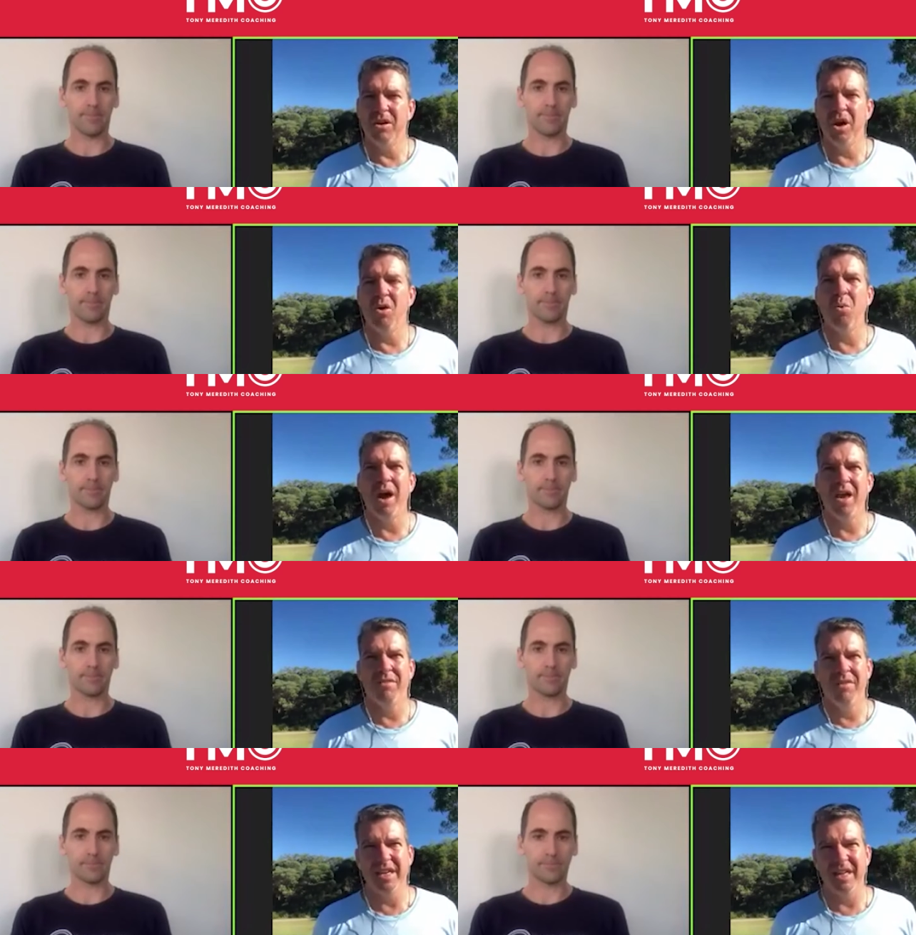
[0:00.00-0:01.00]
Speaker 1: know, no way
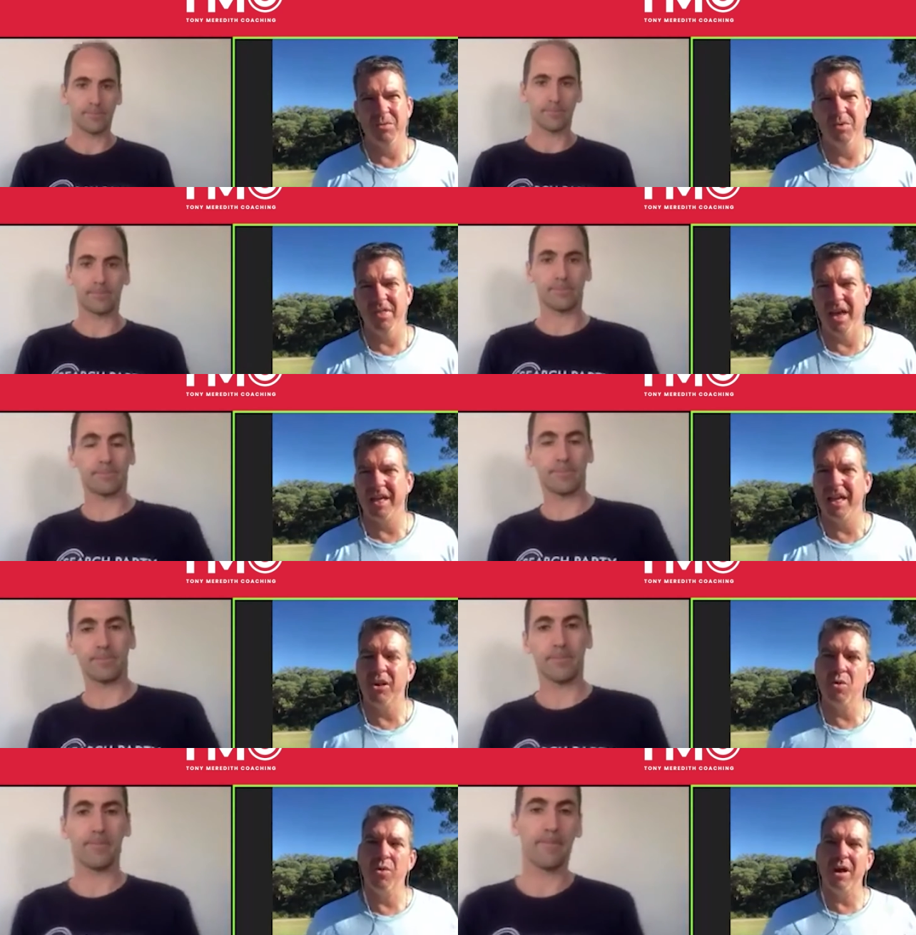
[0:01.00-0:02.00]
of dealing with that. Get
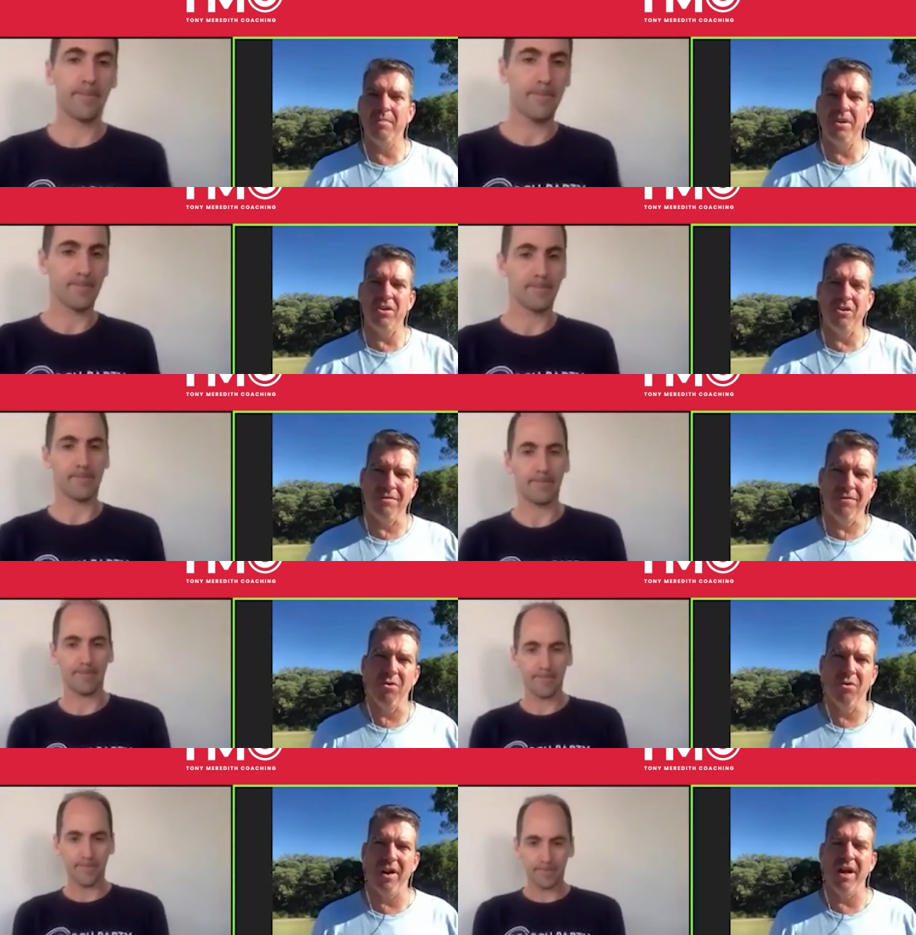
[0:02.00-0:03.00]
caught up in the
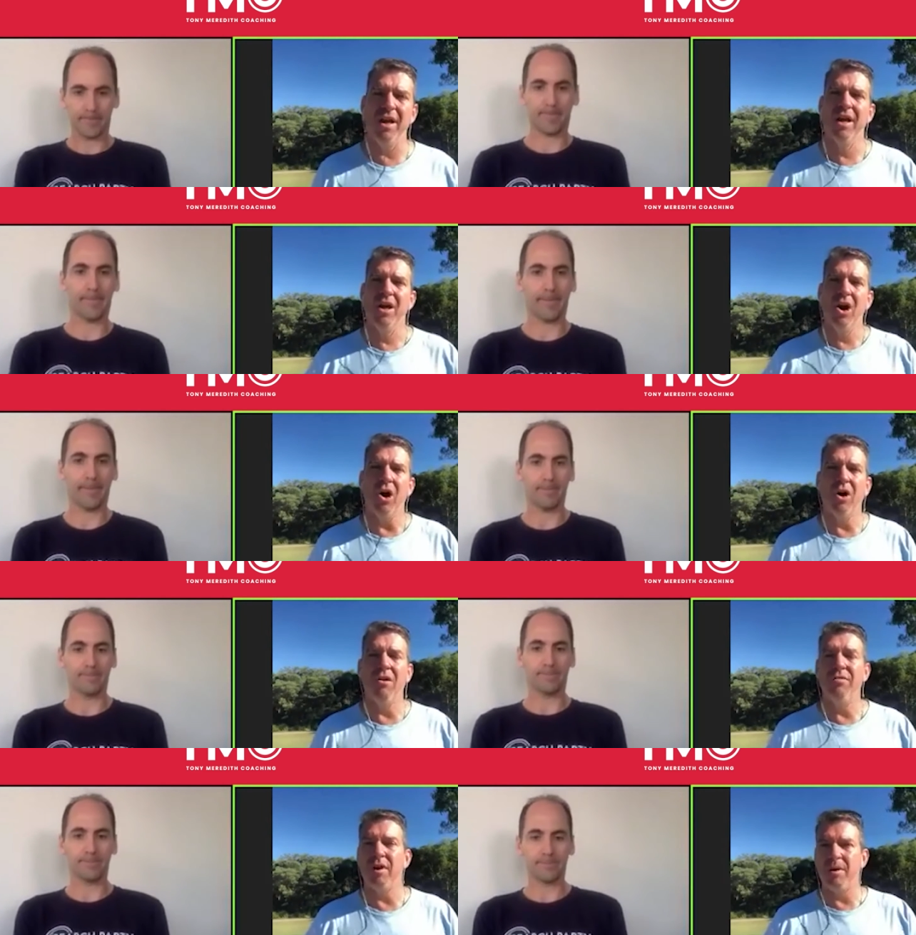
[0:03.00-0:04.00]
euphoria
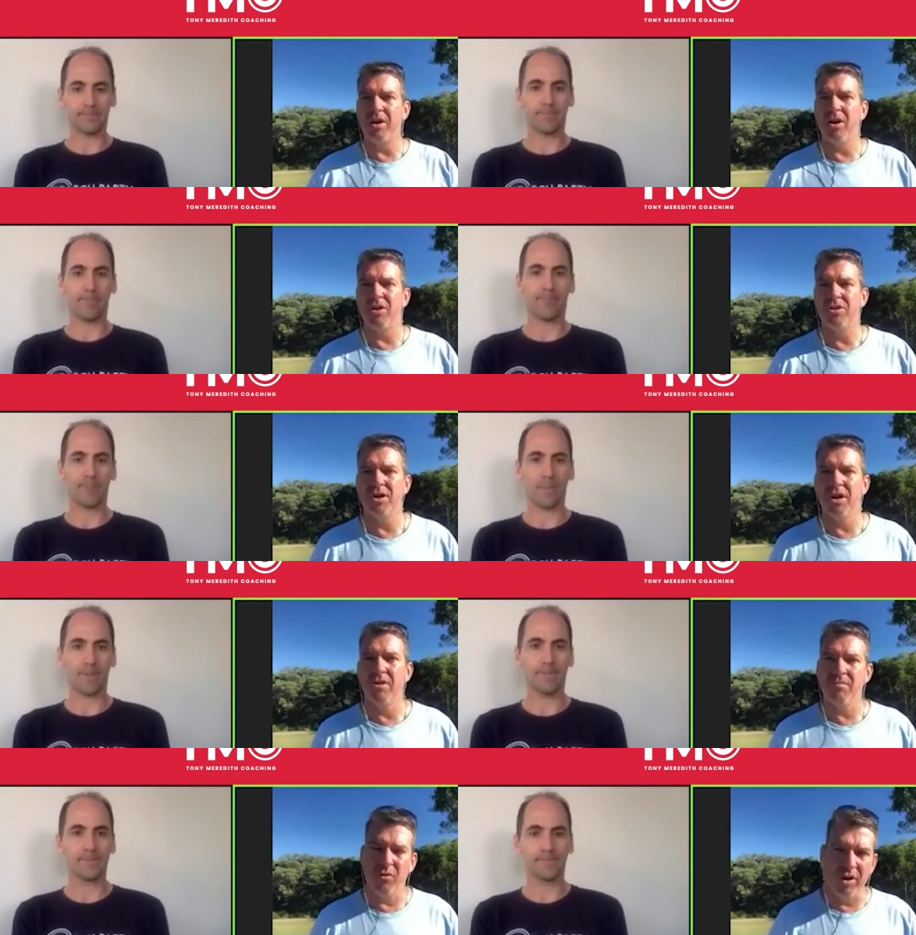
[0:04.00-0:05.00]
of, oh my gosh, you know, I've
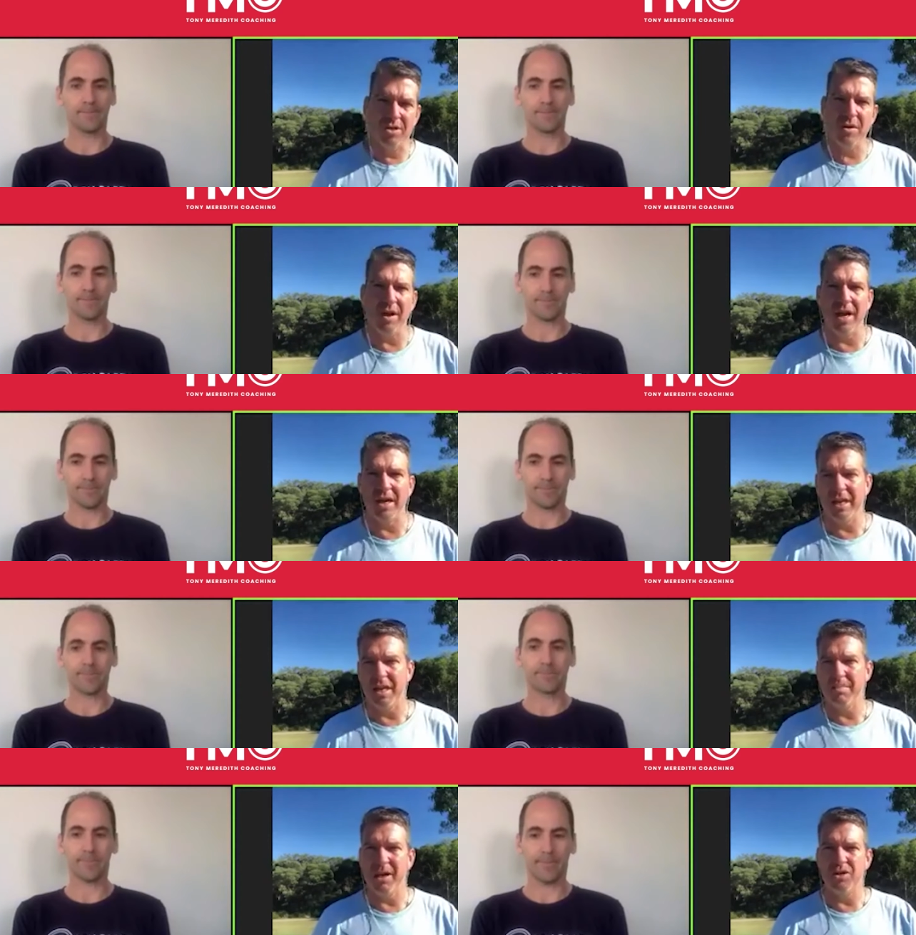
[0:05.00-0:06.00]
worked so hard,
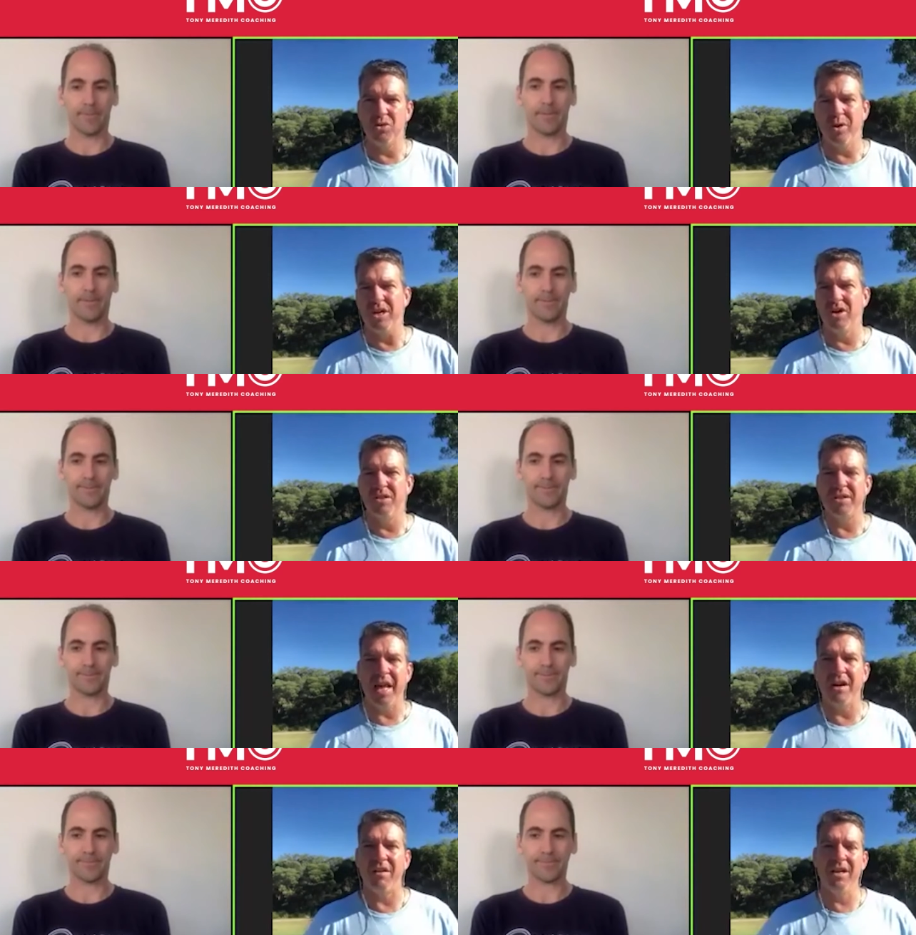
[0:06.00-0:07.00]
getting paid twenty dollars an
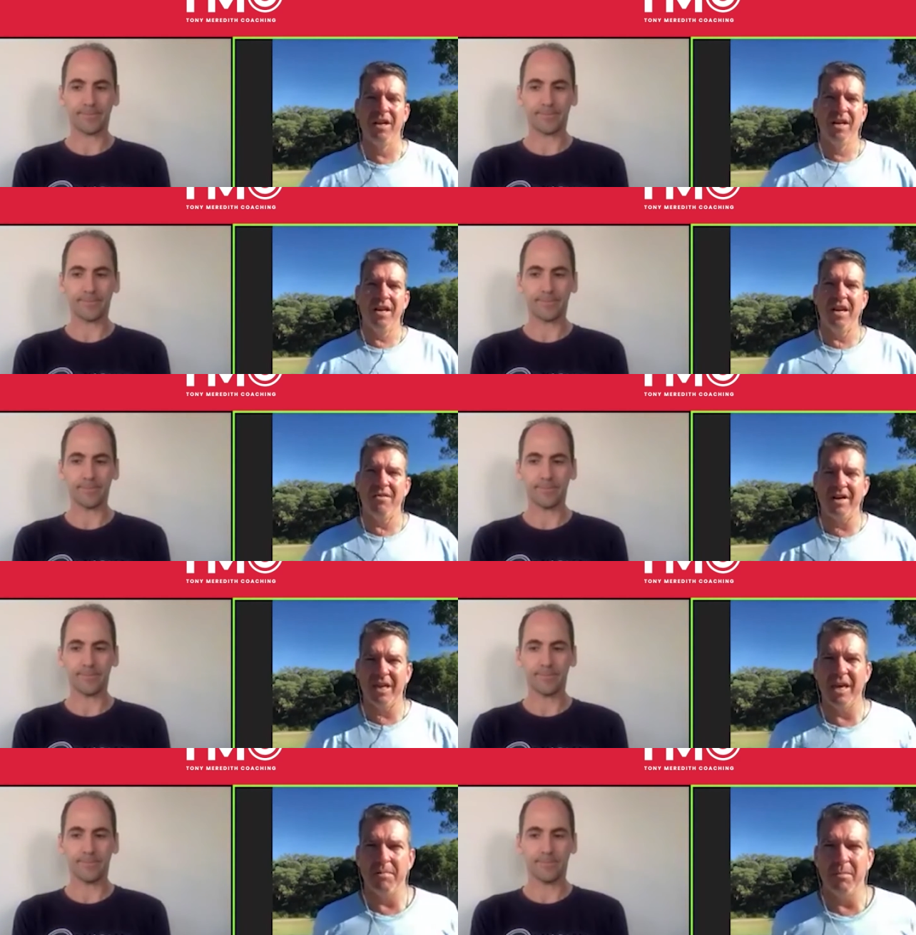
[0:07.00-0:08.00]
hour. Now I've had a
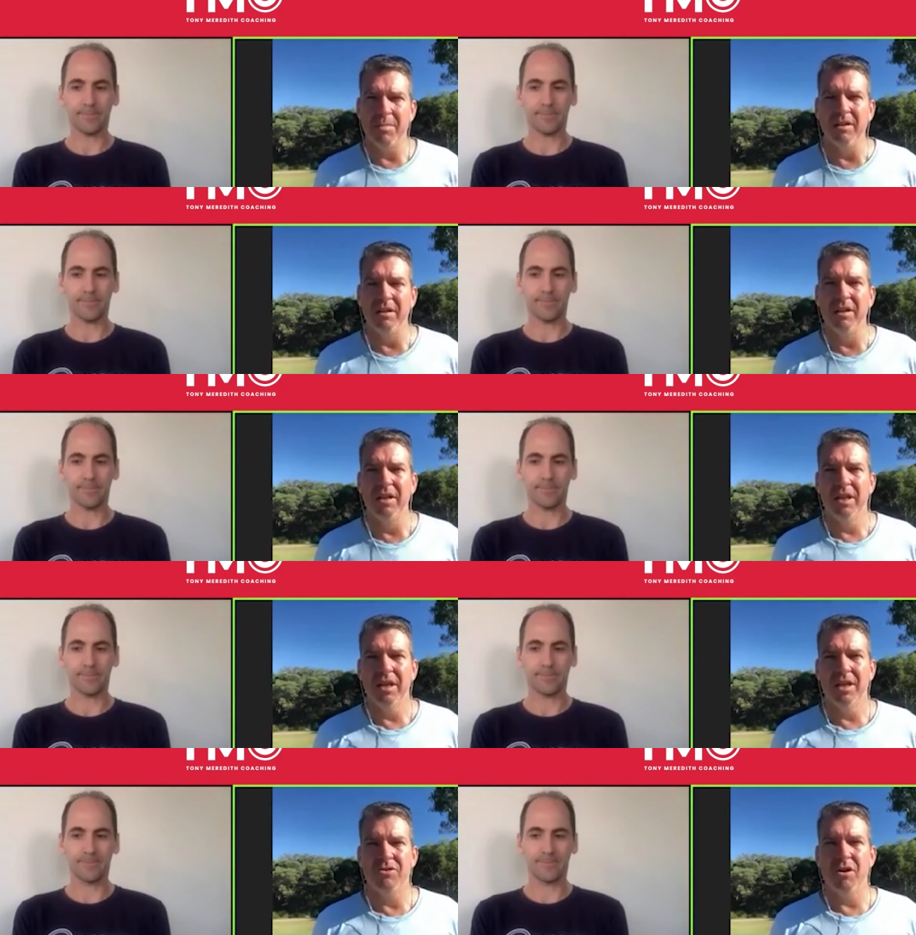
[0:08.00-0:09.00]
couple of mil
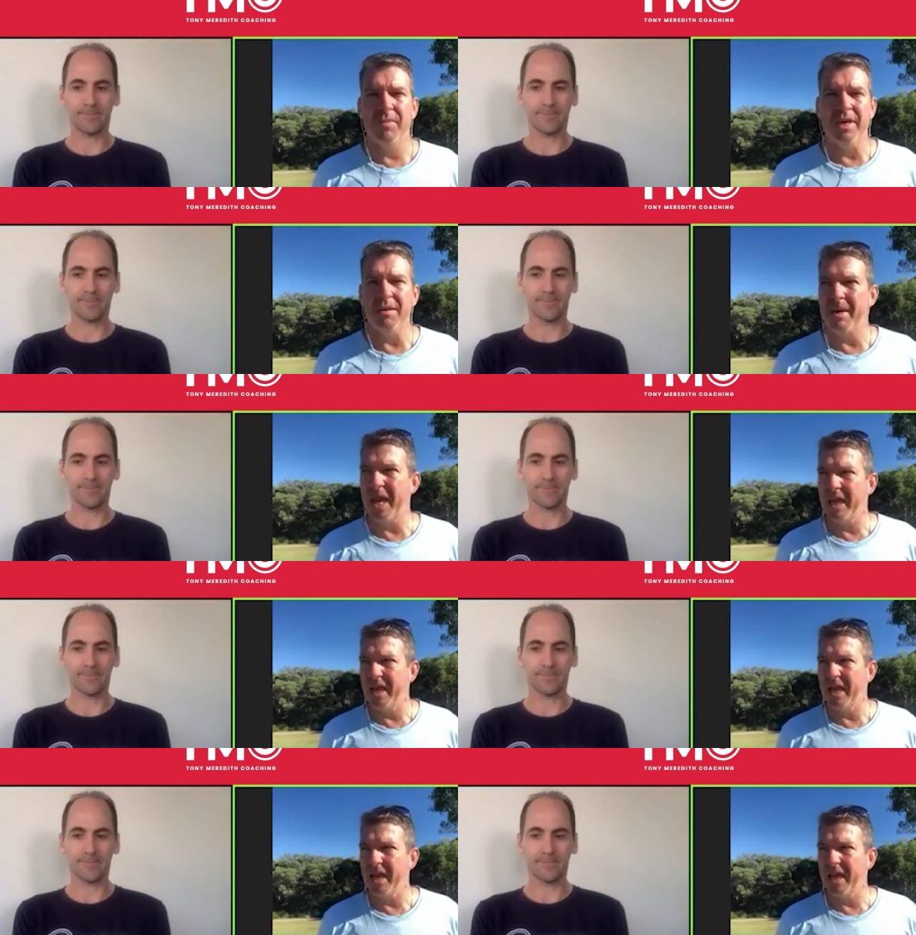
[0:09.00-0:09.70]
uh, drop into the bank